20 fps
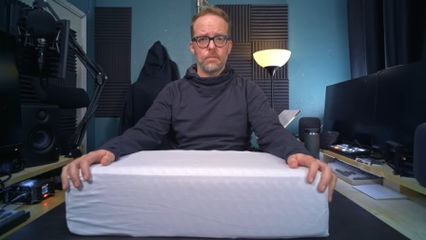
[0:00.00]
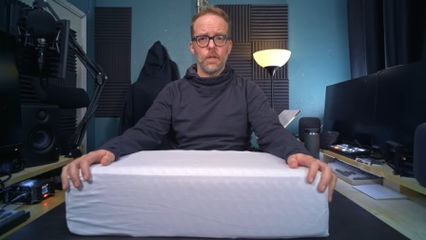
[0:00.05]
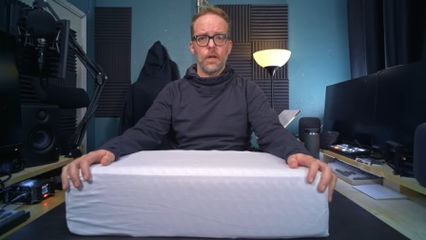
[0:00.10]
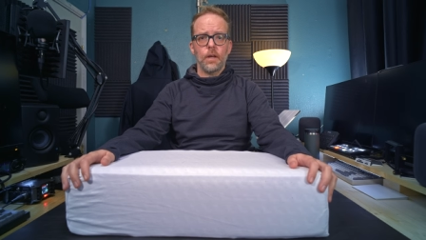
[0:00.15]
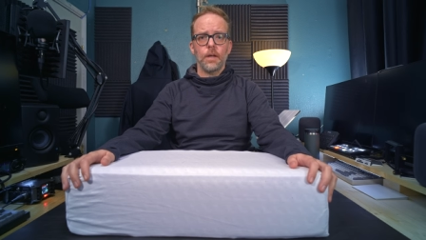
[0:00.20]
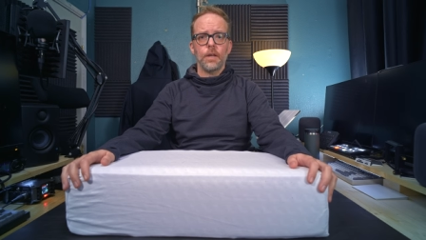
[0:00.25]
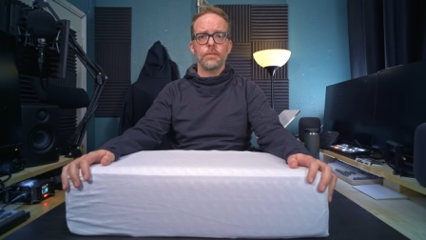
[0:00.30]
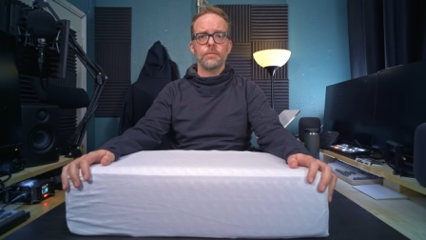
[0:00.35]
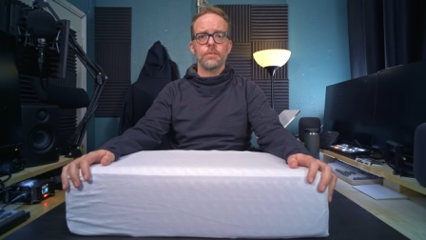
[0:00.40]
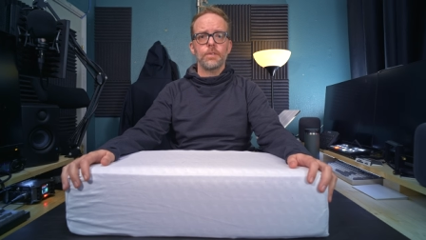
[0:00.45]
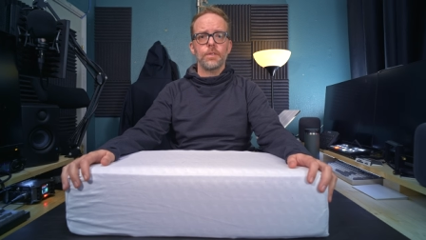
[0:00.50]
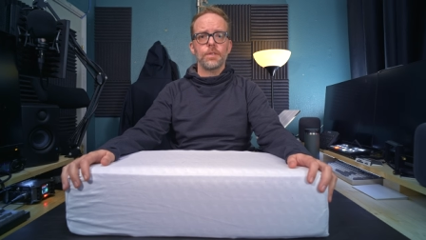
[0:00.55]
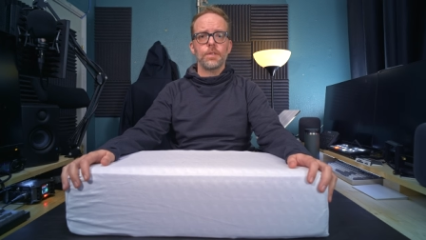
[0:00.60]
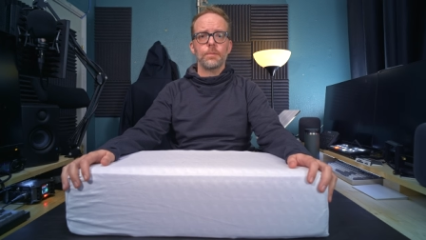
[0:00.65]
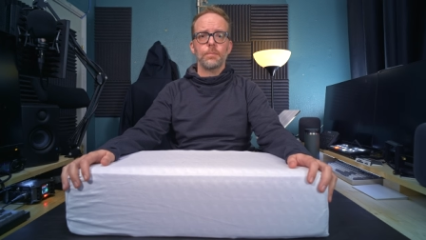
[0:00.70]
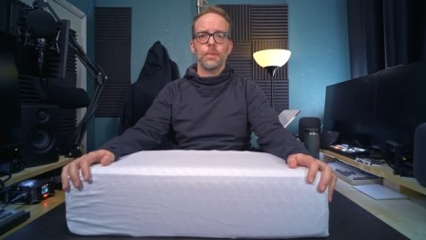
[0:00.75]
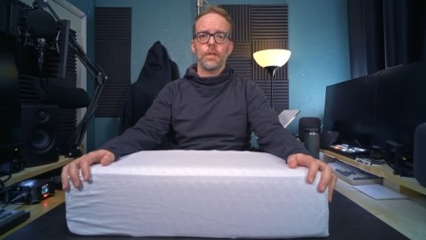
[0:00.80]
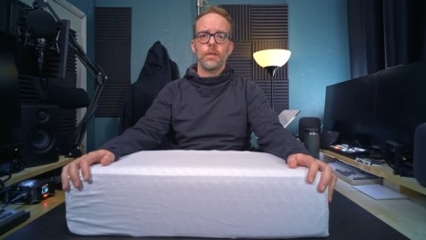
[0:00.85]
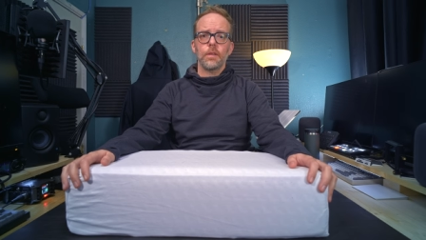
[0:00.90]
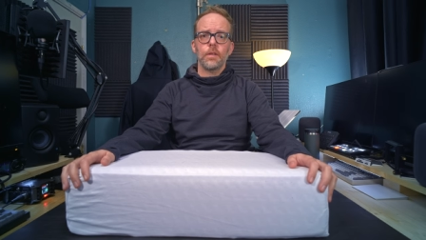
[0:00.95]
I have just
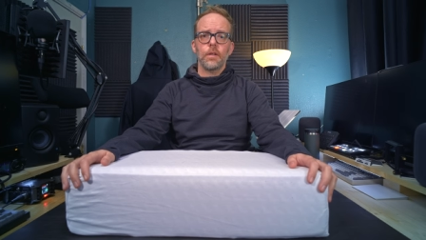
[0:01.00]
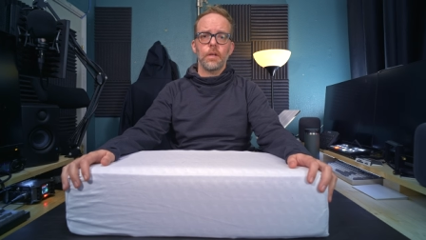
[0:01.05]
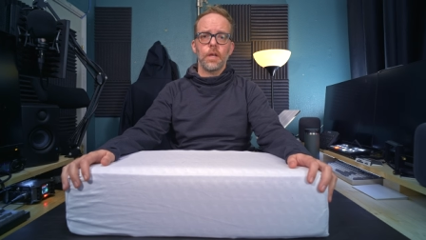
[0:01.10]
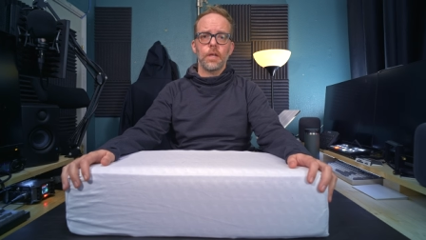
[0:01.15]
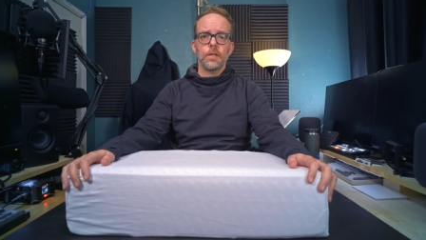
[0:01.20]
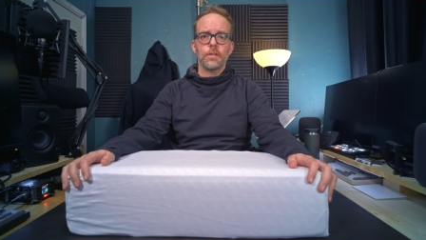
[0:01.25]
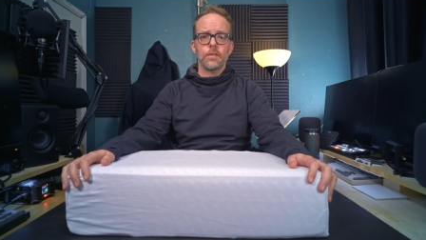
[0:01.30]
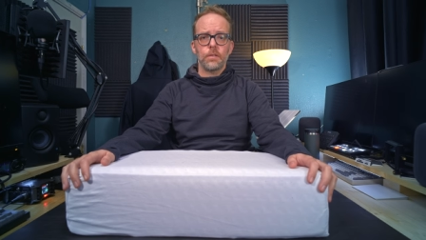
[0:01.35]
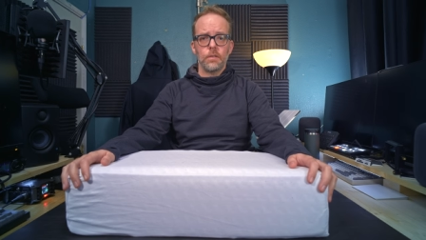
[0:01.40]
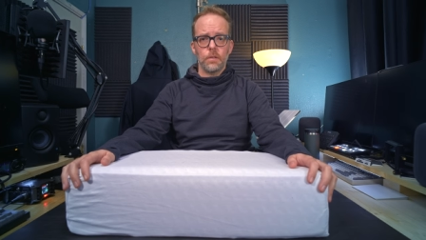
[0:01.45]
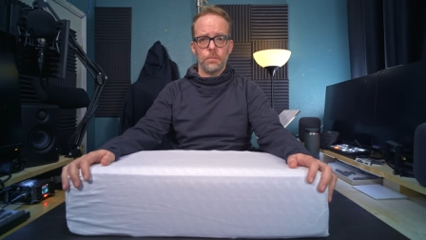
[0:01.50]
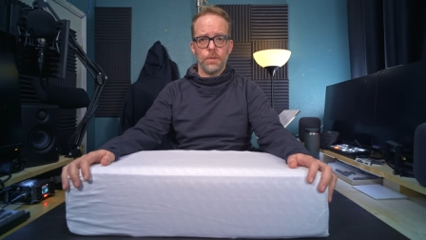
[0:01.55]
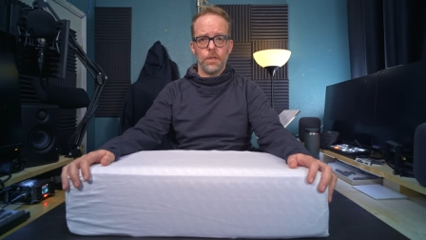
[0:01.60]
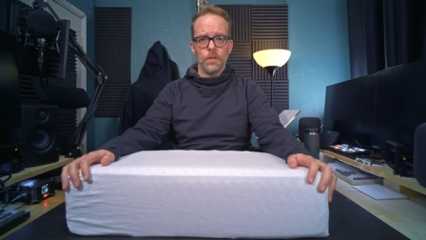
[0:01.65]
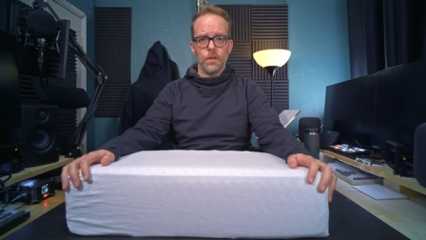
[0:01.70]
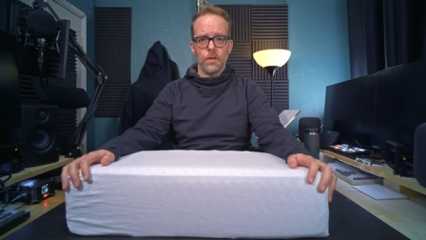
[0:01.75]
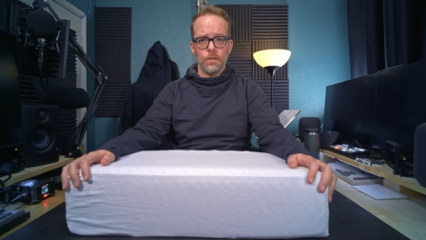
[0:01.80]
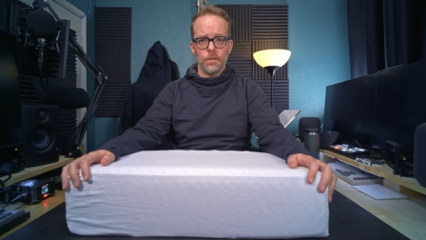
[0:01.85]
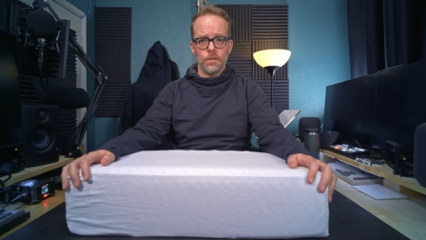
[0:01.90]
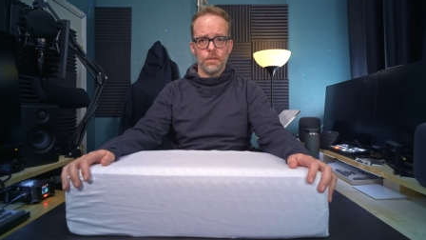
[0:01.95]
spent the night
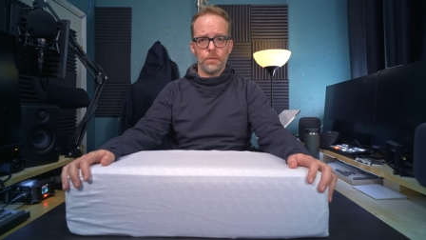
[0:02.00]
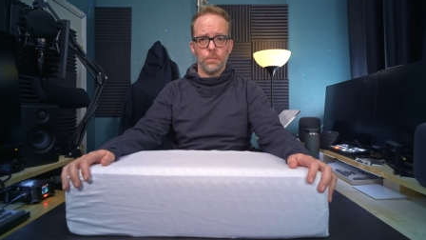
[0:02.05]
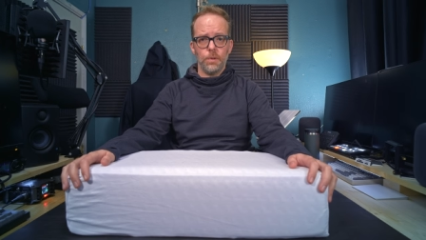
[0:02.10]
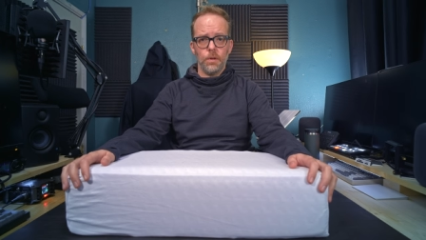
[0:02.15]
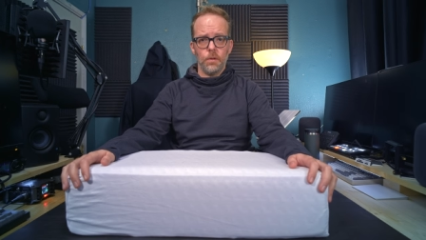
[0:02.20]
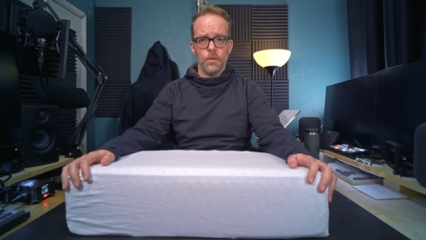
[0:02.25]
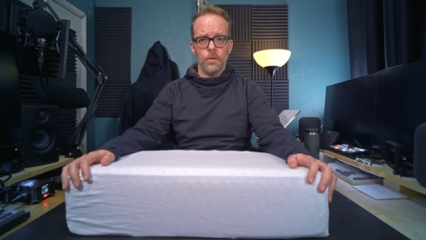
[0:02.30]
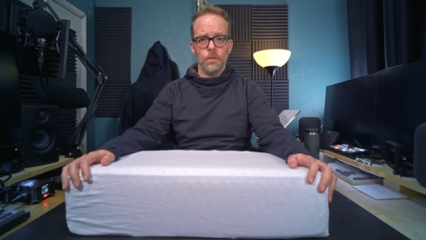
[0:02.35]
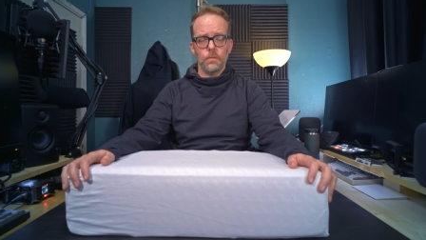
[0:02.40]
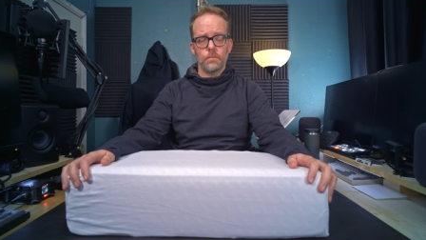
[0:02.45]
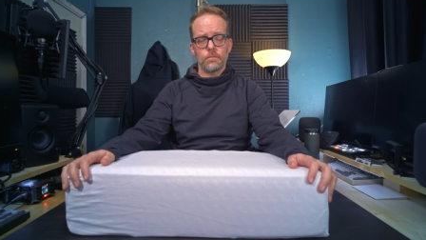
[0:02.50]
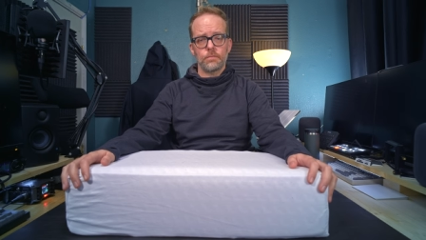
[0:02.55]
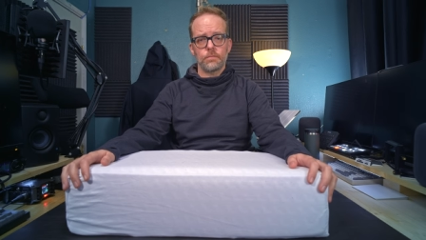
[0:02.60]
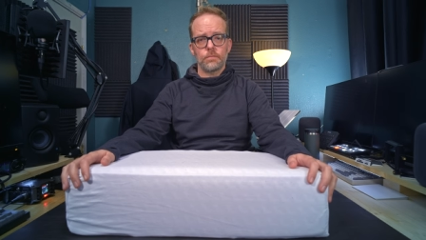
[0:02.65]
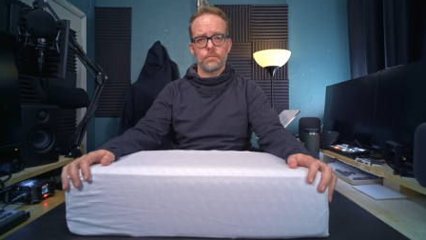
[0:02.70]
sleeping on this pillow.